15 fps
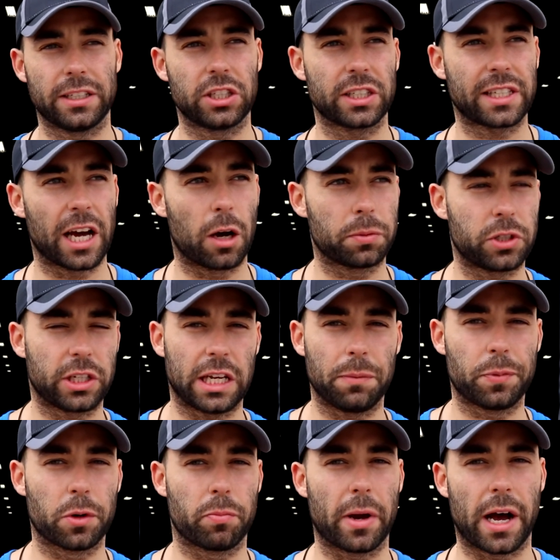It just helps you
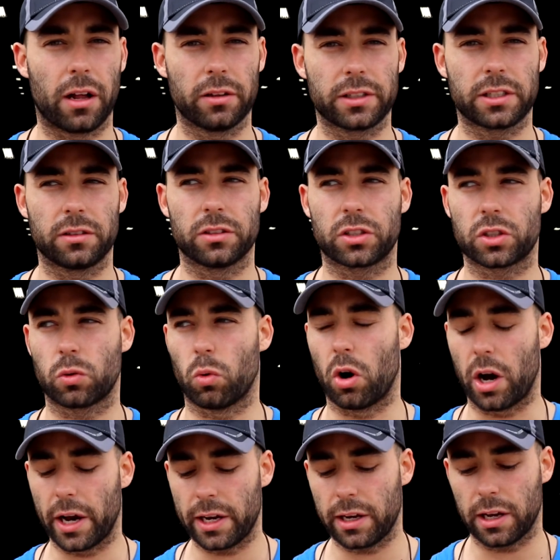keep your balance in the
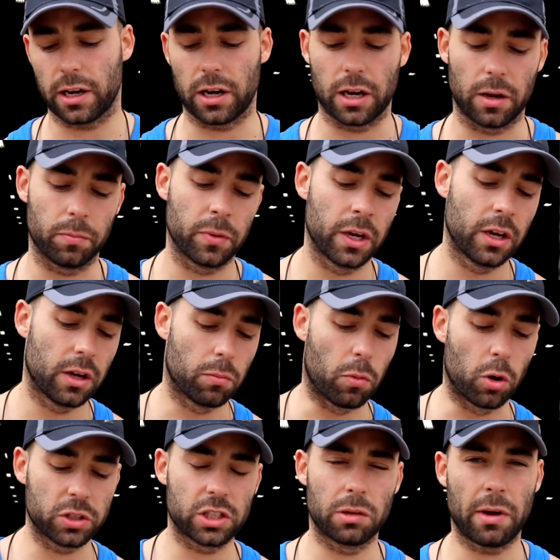squat.
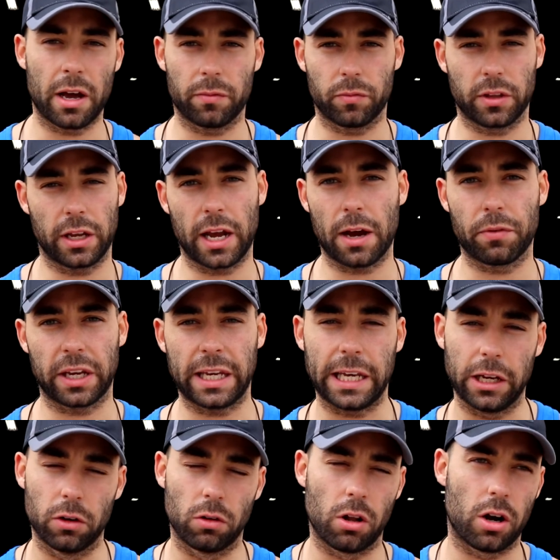Most of them they have a
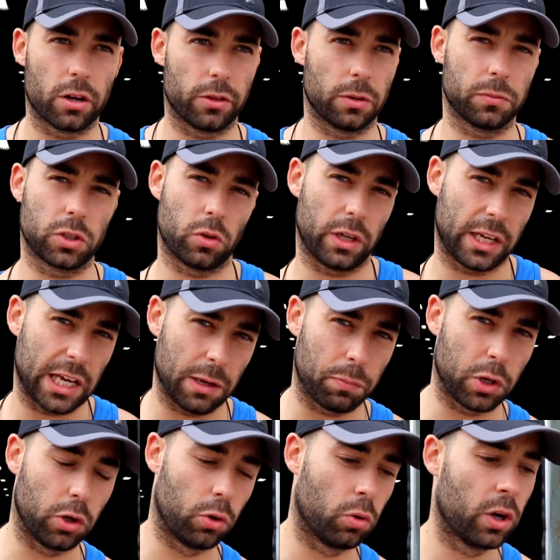heel on them, so they
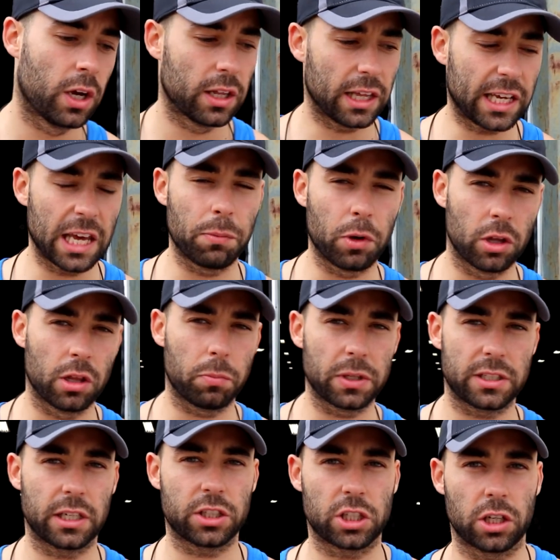keep you in the
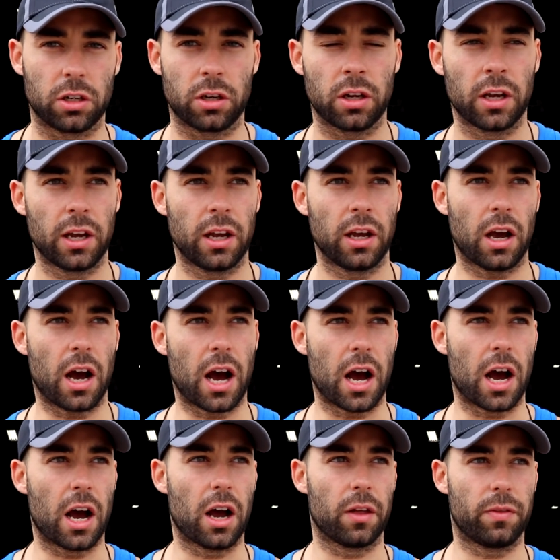position
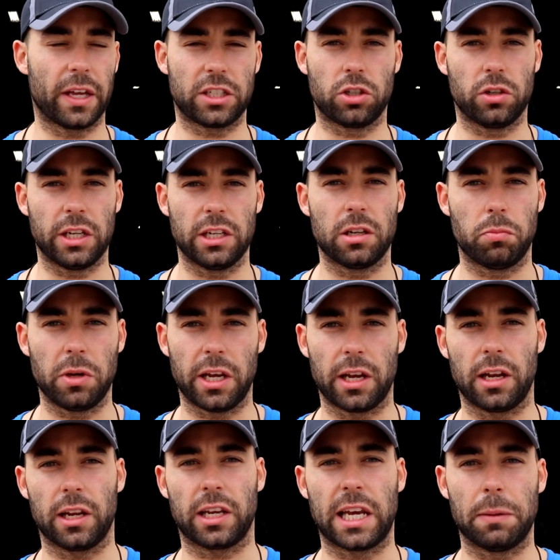that you need to
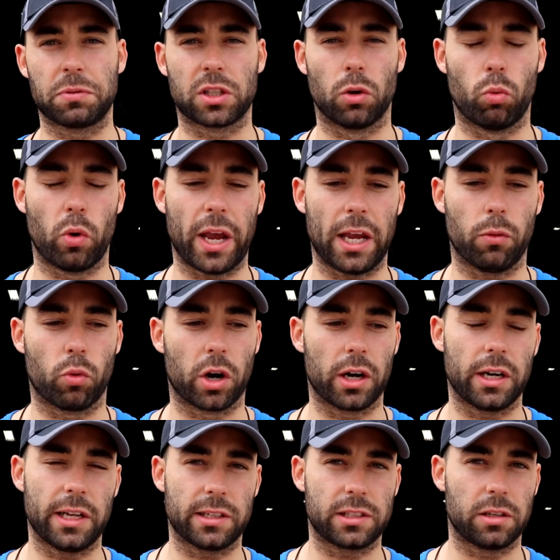be in. It keeps the weight
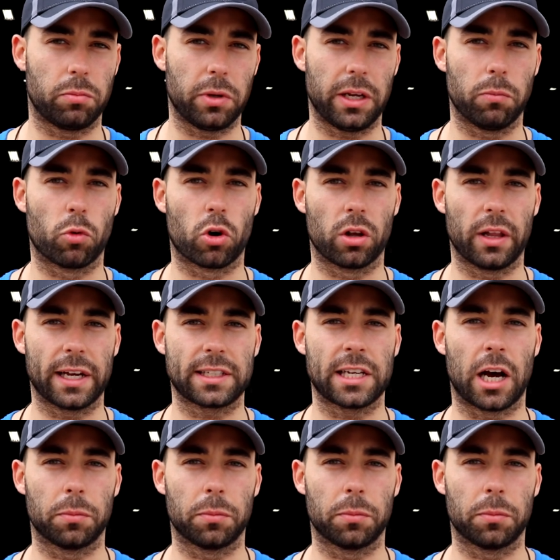where it needs to be, more or less.